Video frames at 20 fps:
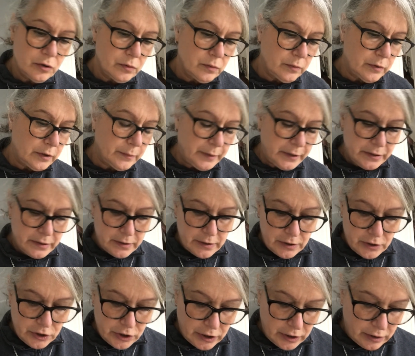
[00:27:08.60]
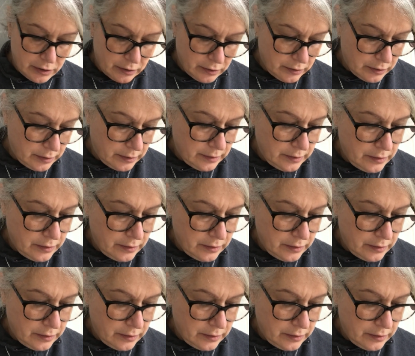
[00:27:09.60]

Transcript: What am I stitching it on?